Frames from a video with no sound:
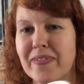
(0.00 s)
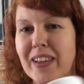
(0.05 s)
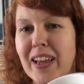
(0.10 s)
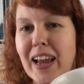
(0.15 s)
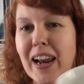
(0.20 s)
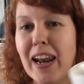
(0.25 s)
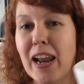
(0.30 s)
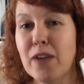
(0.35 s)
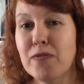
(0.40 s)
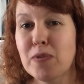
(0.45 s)

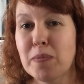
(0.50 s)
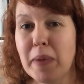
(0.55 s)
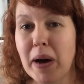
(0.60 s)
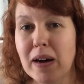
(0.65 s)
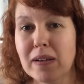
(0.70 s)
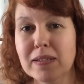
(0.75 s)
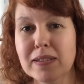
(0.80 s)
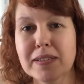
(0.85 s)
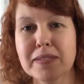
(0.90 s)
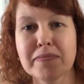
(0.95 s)
Love a
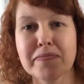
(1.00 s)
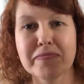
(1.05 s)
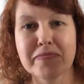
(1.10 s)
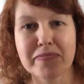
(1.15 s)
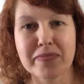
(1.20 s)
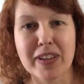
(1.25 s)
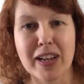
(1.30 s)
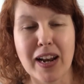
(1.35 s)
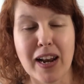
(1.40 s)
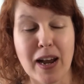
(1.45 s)
mug,
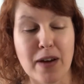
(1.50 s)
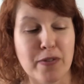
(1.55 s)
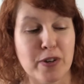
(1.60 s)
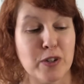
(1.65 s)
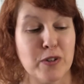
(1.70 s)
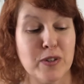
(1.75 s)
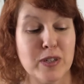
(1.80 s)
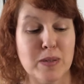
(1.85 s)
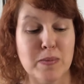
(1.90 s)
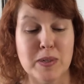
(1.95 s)
love a
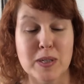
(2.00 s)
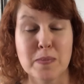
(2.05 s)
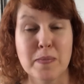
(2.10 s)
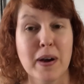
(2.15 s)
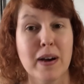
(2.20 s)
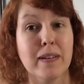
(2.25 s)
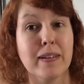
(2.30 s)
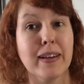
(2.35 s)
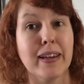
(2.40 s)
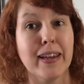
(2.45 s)
Christmas
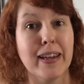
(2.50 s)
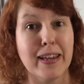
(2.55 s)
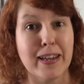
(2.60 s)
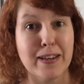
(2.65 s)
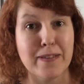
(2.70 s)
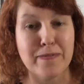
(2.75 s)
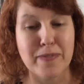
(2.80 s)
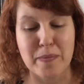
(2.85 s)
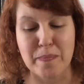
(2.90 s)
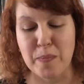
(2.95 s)
mug
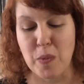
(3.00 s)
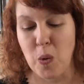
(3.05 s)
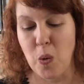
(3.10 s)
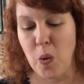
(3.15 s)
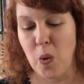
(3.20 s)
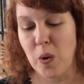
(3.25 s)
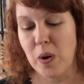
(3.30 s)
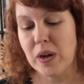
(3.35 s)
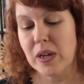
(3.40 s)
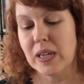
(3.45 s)
even
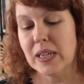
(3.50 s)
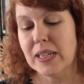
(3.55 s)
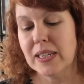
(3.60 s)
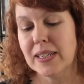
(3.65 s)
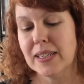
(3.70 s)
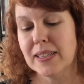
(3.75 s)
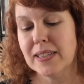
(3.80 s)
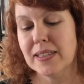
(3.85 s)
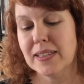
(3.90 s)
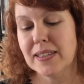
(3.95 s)
more.
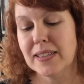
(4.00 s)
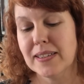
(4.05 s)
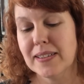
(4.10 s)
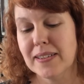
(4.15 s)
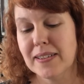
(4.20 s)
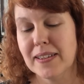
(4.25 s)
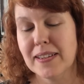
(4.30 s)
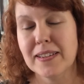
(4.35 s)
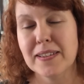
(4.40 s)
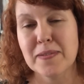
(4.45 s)

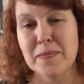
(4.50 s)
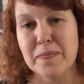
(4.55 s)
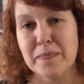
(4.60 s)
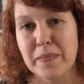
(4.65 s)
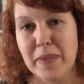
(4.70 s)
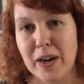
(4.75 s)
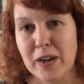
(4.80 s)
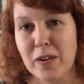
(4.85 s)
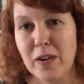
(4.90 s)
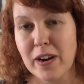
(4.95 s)

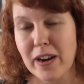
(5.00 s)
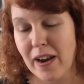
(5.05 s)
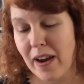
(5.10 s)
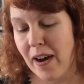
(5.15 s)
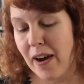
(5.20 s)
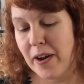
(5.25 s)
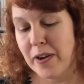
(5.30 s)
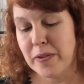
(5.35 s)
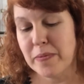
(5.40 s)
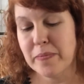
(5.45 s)
I got it
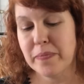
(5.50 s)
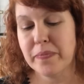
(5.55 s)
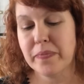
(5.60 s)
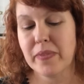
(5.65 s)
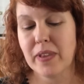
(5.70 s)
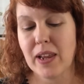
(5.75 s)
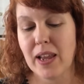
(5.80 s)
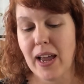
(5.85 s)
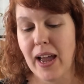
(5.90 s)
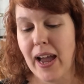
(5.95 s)
home
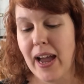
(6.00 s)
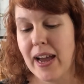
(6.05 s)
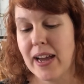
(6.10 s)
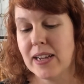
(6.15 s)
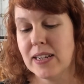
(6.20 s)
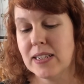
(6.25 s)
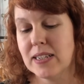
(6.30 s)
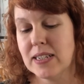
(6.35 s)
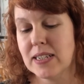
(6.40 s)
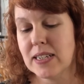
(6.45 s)

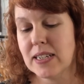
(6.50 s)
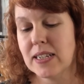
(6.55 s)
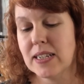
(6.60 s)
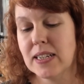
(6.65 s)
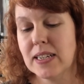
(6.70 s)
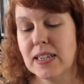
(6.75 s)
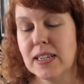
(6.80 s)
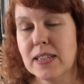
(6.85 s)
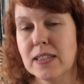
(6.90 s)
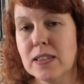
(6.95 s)
and
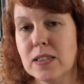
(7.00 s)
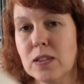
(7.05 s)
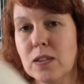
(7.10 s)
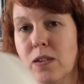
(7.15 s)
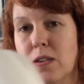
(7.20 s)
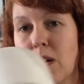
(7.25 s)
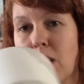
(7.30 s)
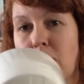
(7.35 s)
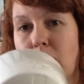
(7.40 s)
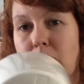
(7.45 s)
it's
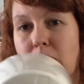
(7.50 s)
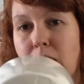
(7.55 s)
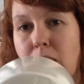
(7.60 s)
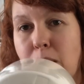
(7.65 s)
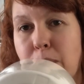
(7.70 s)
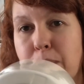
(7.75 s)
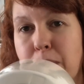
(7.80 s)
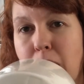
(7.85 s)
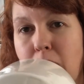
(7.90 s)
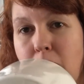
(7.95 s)
got a
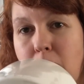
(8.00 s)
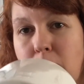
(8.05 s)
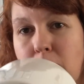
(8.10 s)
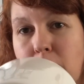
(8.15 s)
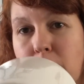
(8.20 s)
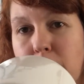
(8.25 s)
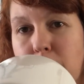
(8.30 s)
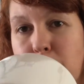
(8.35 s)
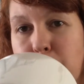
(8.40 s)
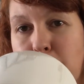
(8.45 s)
mark
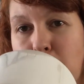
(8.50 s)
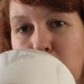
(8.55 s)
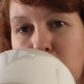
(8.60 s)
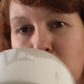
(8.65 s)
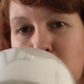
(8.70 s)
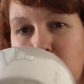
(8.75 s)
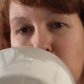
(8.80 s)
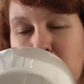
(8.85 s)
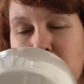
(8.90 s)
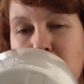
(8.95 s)
on the
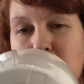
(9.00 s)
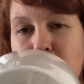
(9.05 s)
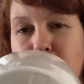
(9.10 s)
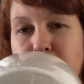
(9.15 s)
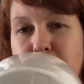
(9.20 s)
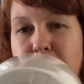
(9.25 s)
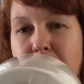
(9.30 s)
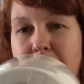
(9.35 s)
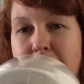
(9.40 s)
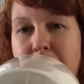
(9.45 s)
bottom which is
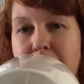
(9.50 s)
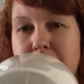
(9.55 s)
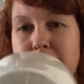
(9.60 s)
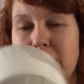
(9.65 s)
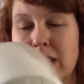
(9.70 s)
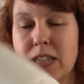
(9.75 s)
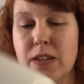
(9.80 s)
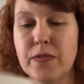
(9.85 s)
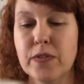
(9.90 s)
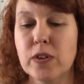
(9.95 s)
very
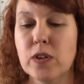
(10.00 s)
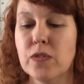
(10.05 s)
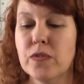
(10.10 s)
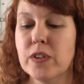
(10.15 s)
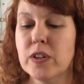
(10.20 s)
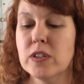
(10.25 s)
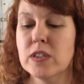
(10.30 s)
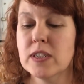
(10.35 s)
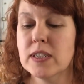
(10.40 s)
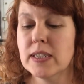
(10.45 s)
difficult for
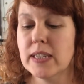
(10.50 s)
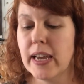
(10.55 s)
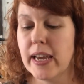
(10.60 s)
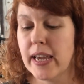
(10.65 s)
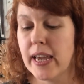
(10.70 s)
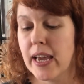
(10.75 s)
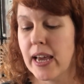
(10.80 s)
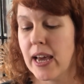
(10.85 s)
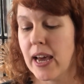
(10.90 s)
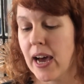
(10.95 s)
you to see,
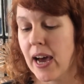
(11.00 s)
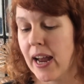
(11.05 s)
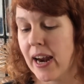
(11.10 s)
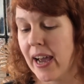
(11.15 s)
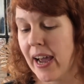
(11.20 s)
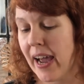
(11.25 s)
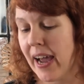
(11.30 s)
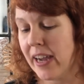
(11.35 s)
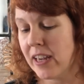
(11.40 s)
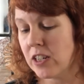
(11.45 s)
and I
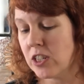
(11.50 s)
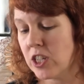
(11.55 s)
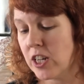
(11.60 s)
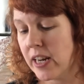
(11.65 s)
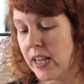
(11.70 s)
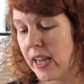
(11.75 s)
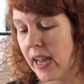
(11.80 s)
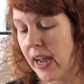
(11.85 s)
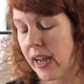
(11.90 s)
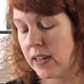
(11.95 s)
actually
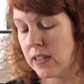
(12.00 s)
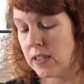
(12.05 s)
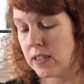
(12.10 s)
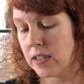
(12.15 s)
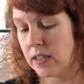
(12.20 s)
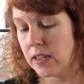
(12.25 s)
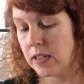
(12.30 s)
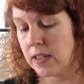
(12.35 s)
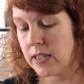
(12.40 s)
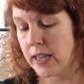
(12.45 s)
had
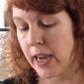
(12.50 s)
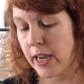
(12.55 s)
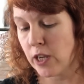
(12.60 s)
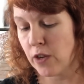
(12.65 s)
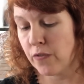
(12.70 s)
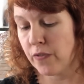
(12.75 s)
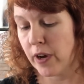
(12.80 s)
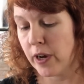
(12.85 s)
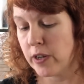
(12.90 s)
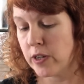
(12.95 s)
to take a
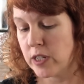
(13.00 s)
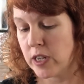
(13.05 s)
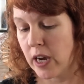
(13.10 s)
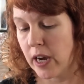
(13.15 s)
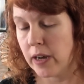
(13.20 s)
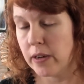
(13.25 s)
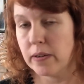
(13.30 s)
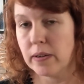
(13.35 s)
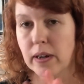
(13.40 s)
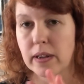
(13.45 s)

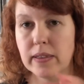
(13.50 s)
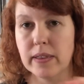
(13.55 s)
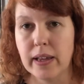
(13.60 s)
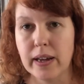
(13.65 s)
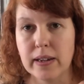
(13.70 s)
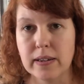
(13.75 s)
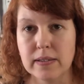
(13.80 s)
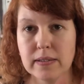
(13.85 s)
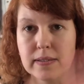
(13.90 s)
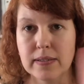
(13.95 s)
photo and
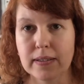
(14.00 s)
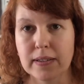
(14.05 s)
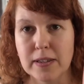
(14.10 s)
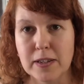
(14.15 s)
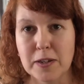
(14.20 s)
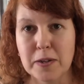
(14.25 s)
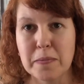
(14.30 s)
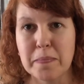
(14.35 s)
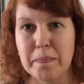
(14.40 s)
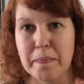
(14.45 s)
then
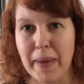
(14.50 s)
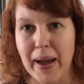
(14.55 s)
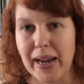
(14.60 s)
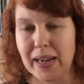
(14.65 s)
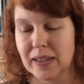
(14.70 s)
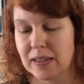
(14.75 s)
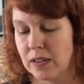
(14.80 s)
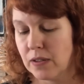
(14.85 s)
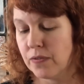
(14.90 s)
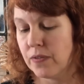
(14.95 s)

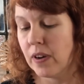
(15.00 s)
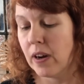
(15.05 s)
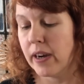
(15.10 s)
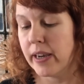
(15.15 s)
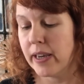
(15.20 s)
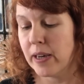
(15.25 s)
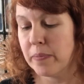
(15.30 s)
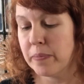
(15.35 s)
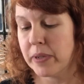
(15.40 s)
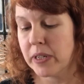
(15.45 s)
magnify
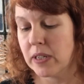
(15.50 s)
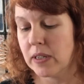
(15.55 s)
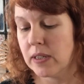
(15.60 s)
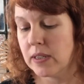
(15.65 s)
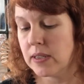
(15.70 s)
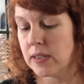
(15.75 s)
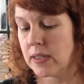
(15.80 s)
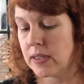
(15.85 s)
it because